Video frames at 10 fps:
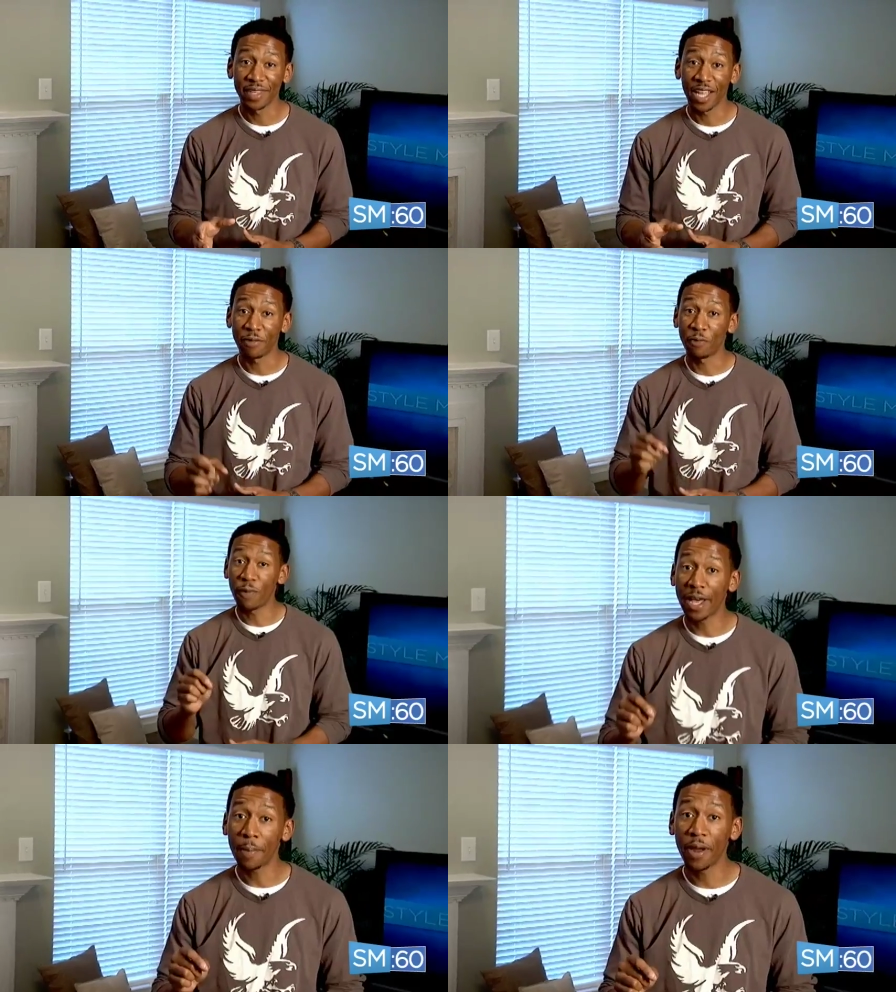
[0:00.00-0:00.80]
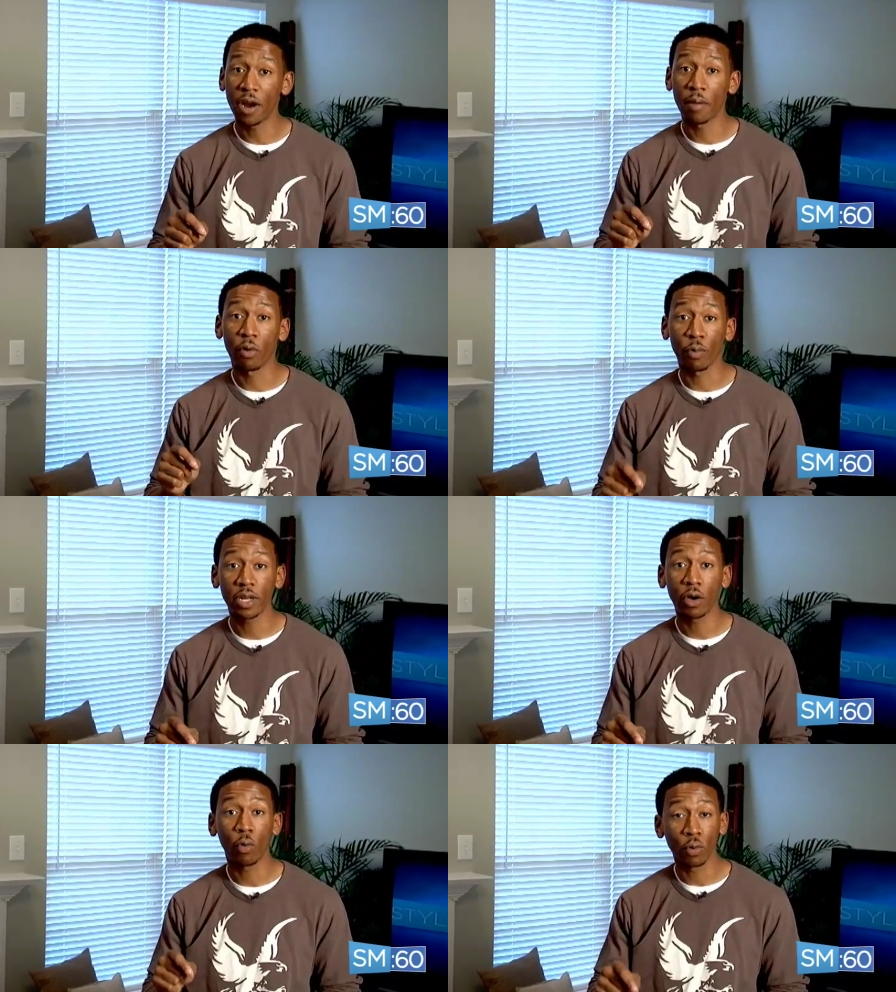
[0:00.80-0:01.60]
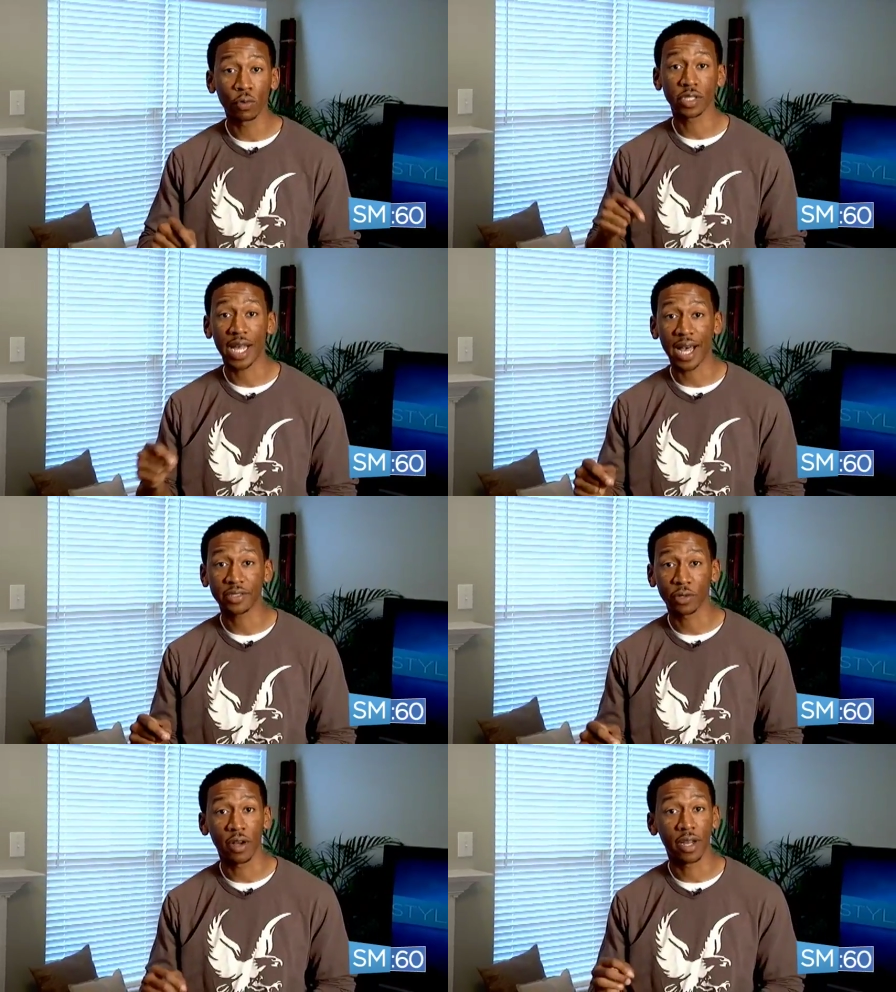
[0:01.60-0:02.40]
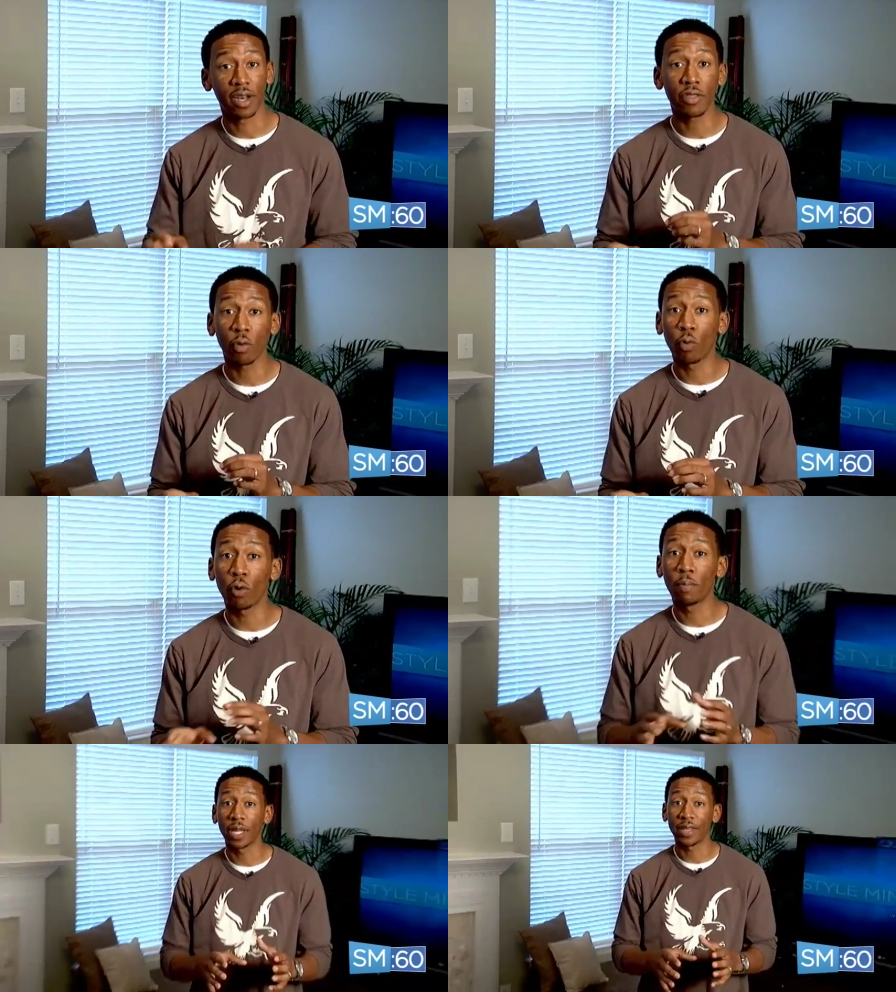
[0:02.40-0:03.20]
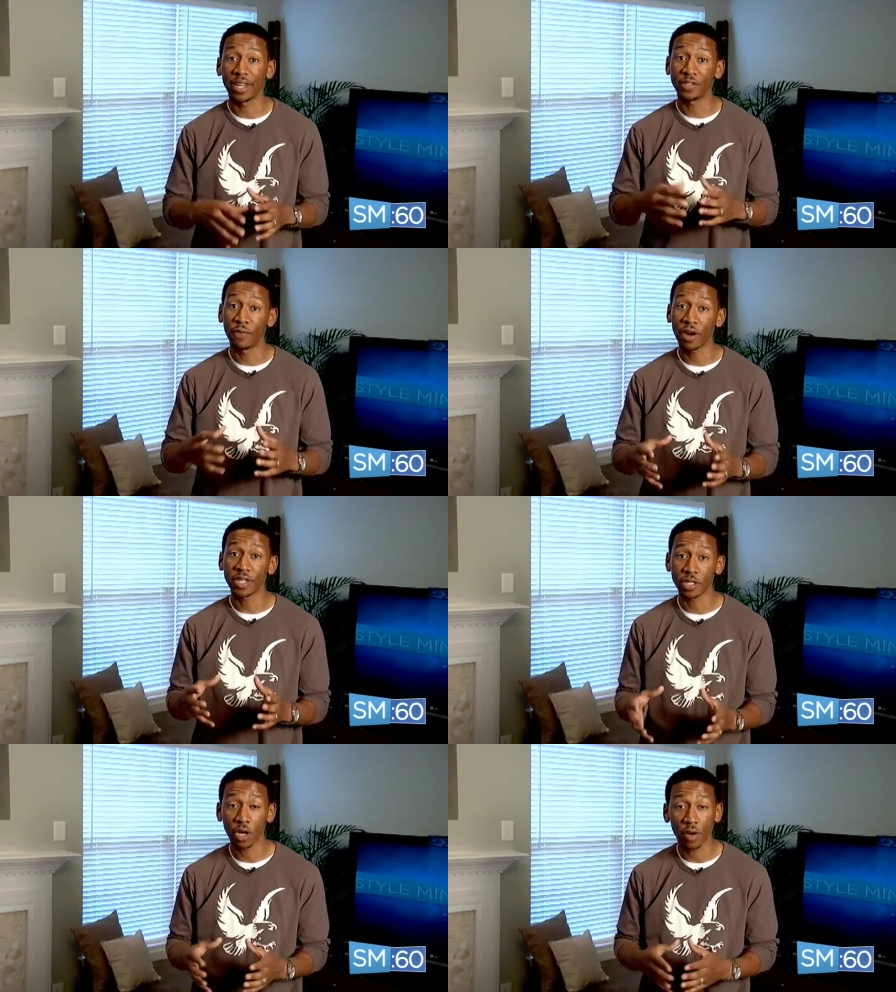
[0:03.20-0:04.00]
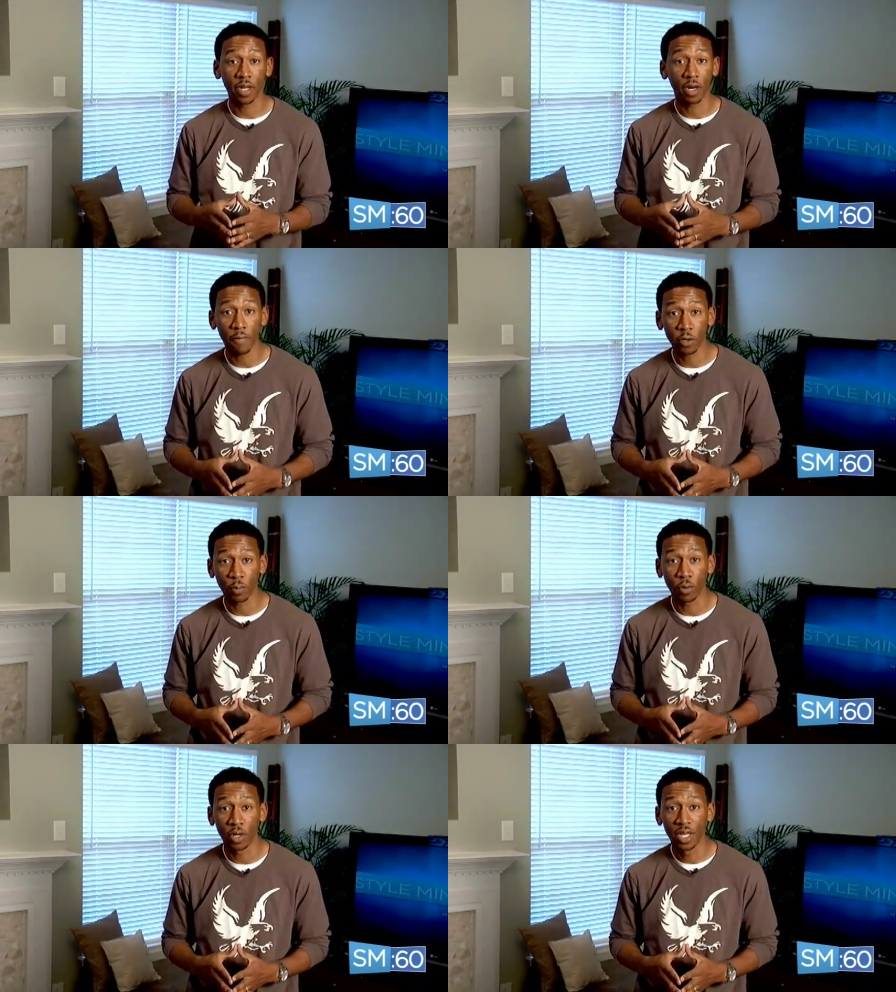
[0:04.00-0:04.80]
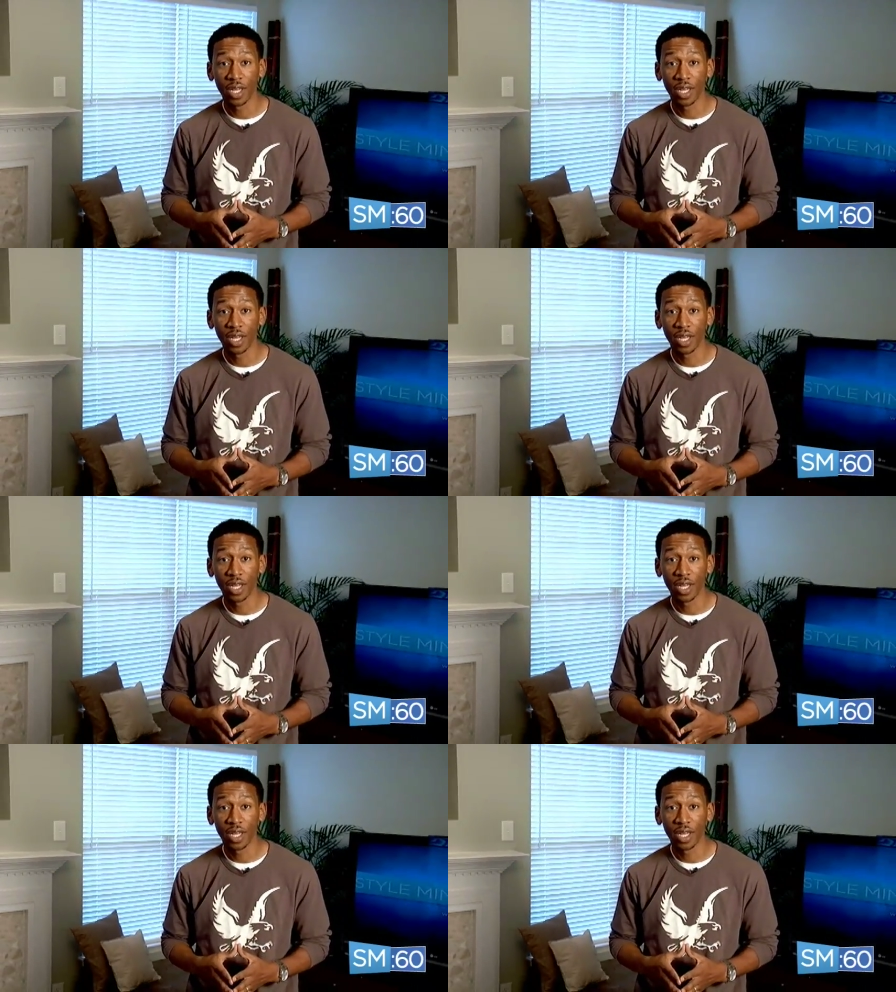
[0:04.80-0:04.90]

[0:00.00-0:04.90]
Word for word: If you find a pair of merino wool socks or another wool blend that is very soft and comfortable,